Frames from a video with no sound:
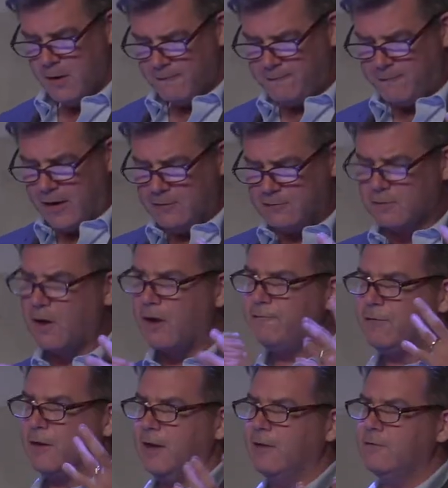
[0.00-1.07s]
faced
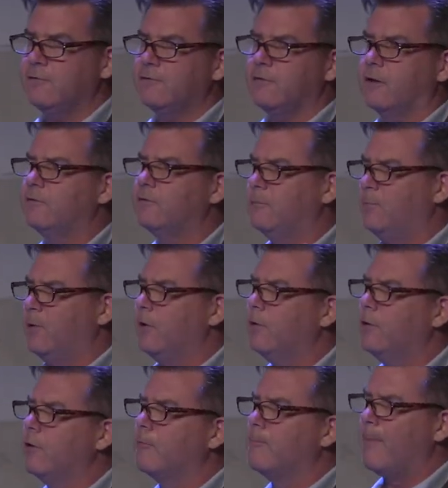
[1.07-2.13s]
off against a
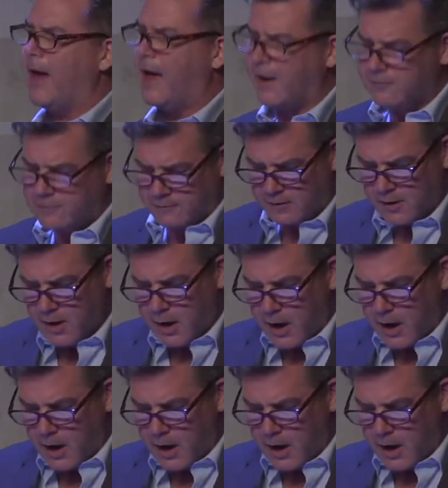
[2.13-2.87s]
superior mass